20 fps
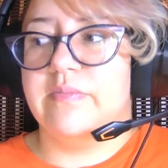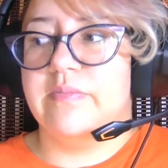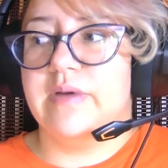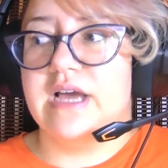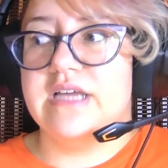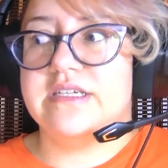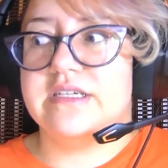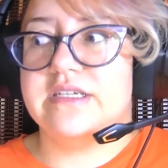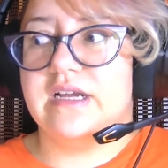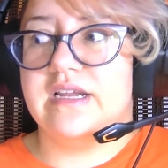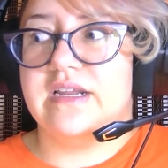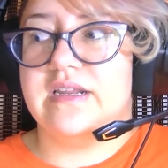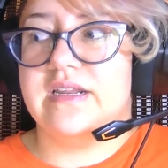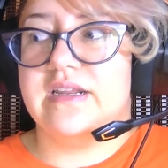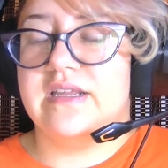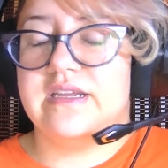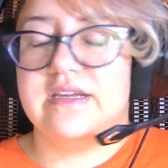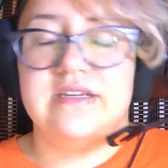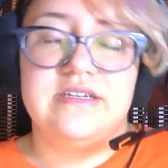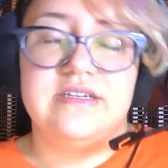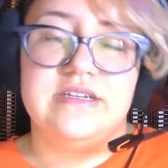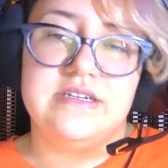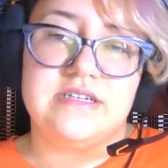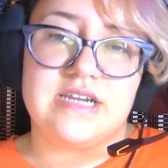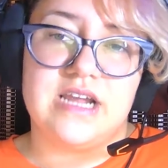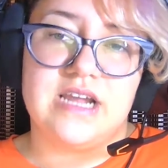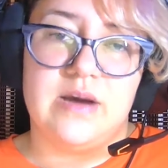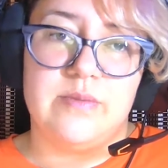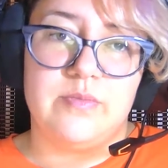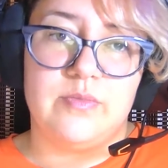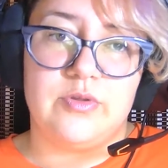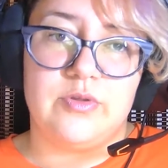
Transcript: best ideas come